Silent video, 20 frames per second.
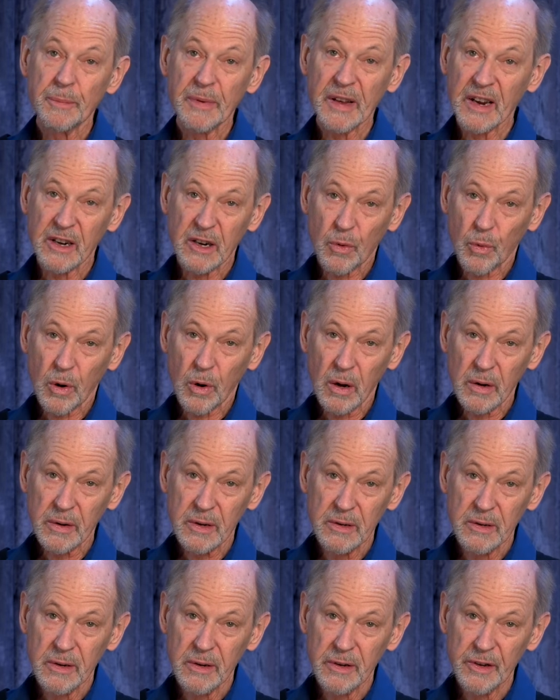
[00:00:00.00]
No one should be
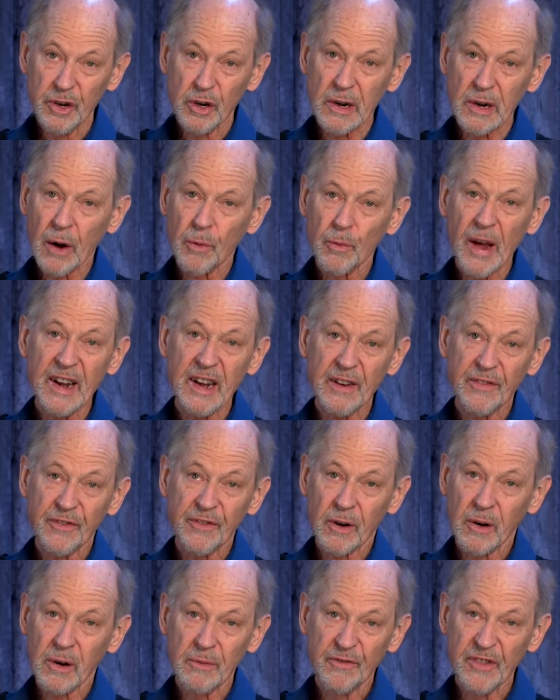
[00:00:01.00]
in your world. You're
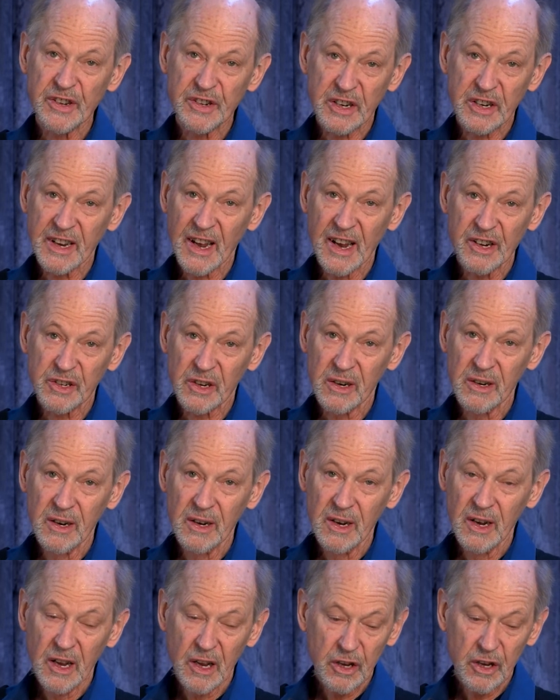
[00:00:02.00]
not ready for
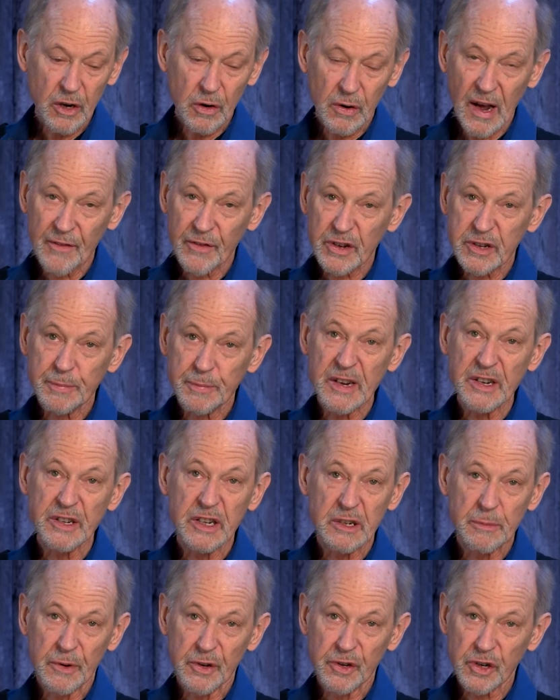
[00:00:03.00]
visitation. You don't
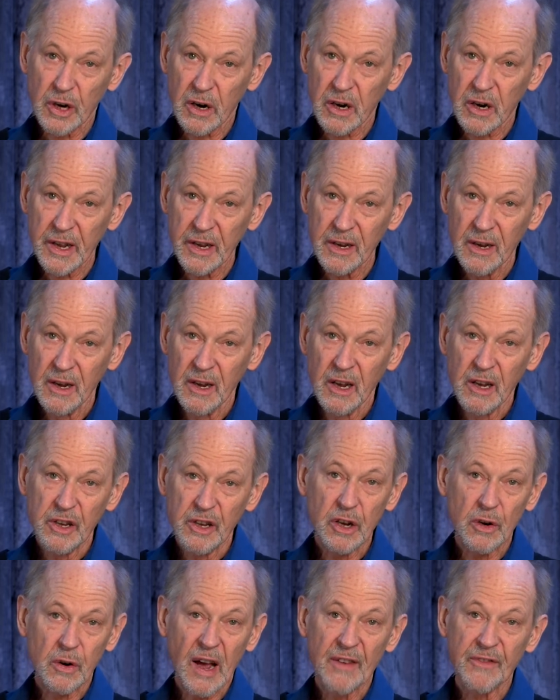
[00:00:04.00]
have the species
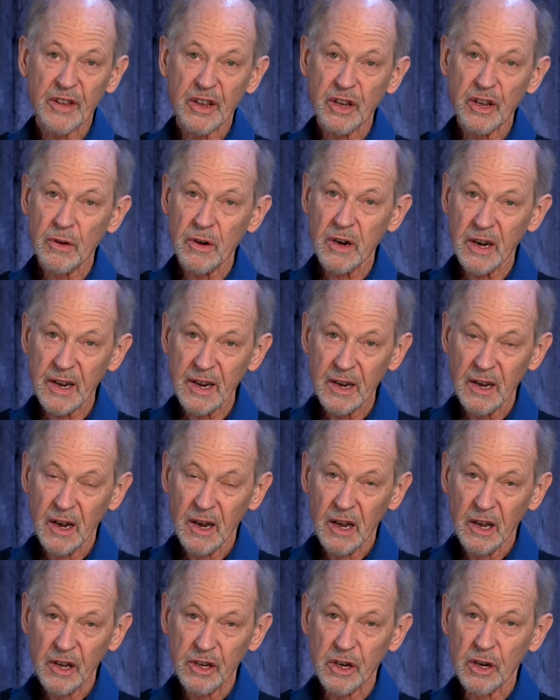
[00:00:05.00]
maturity. You don't have the
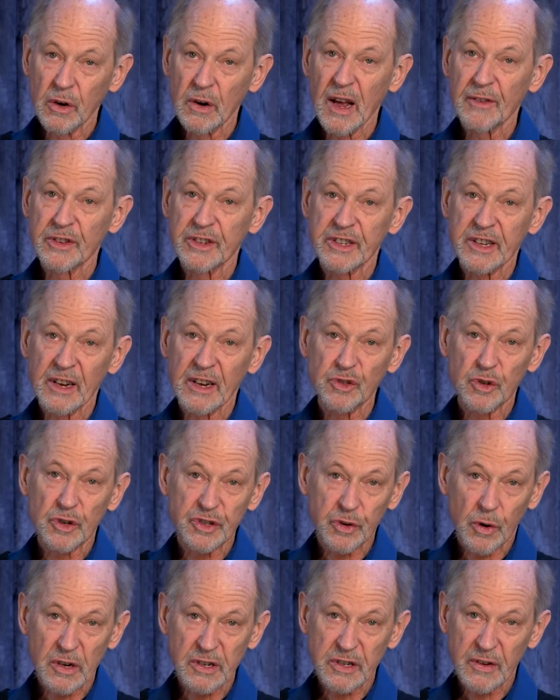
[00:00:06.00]
unity. You don't have
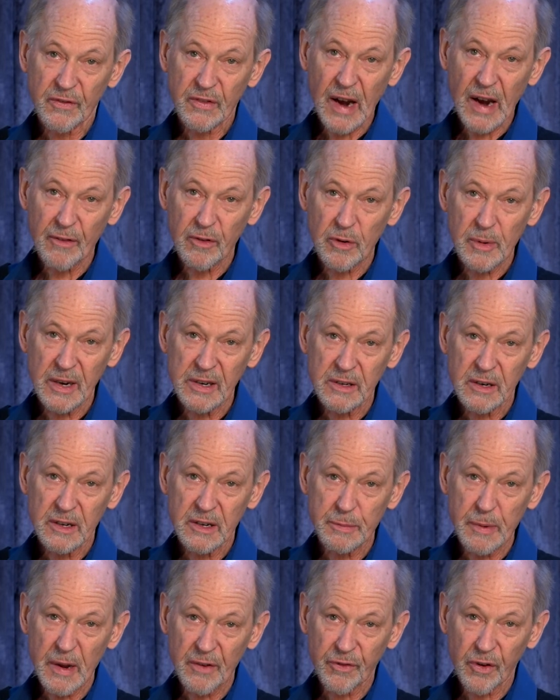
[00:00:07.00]
a central source of
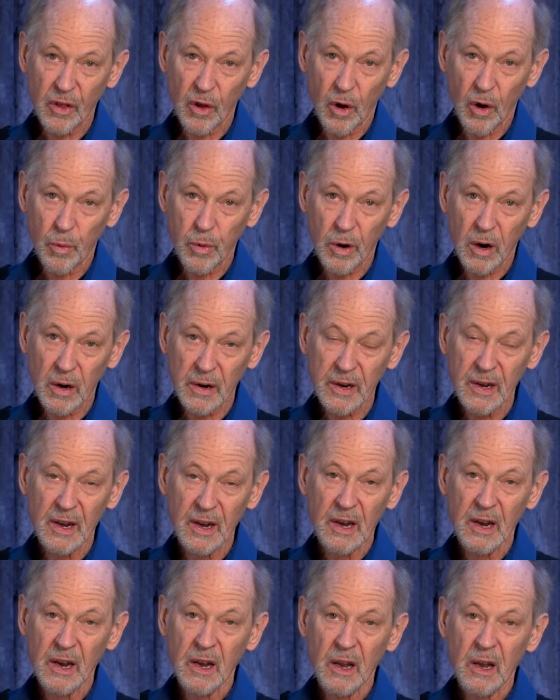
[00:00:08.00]
government to speak for the whole
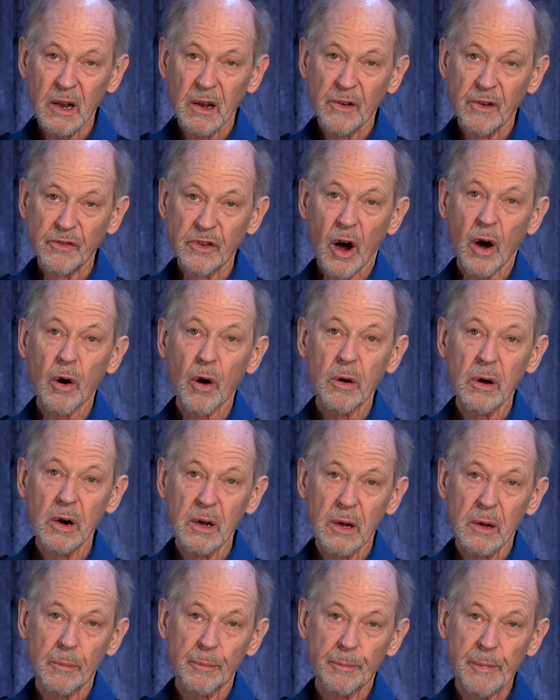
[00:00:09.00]
world.
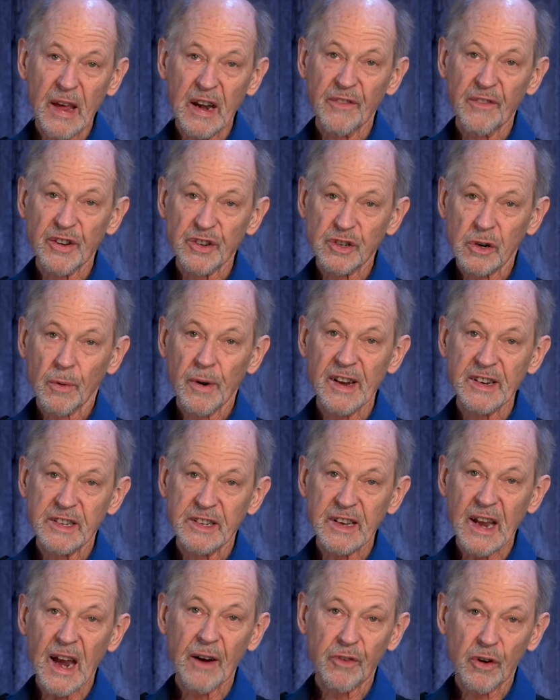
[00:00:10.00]
No
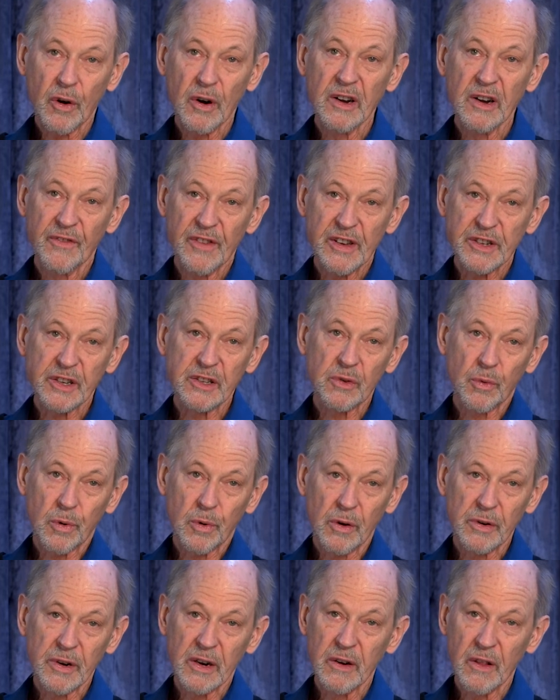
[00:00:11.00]
beneficial race is ever going to
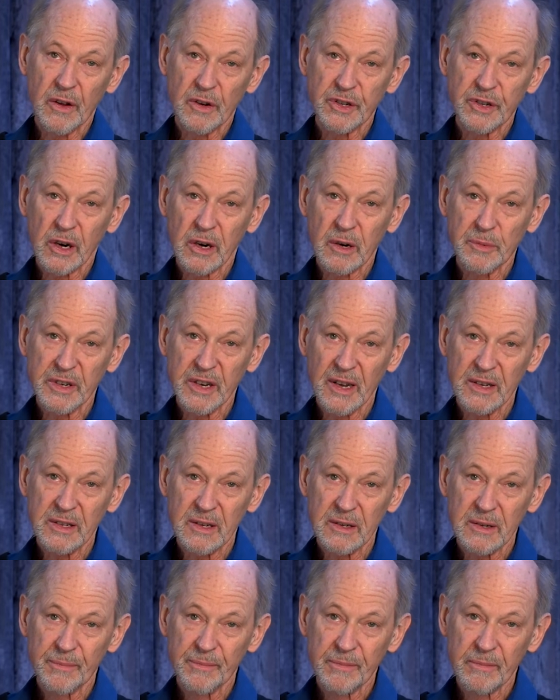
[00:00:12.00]
visit the world under those
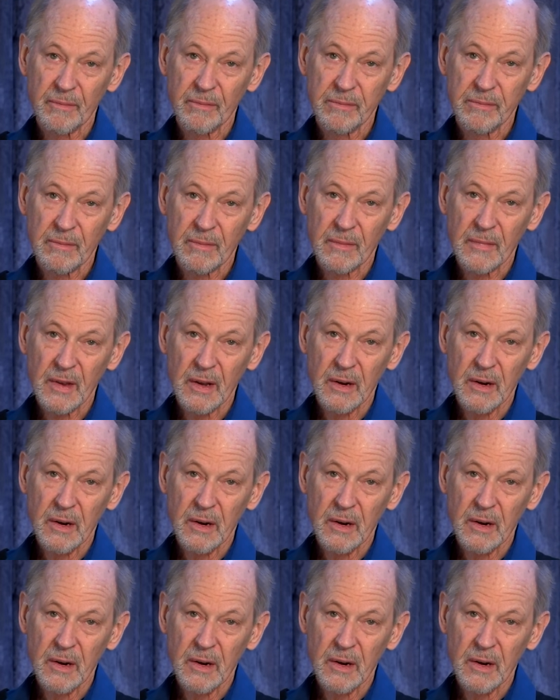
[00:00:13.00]
circumstances.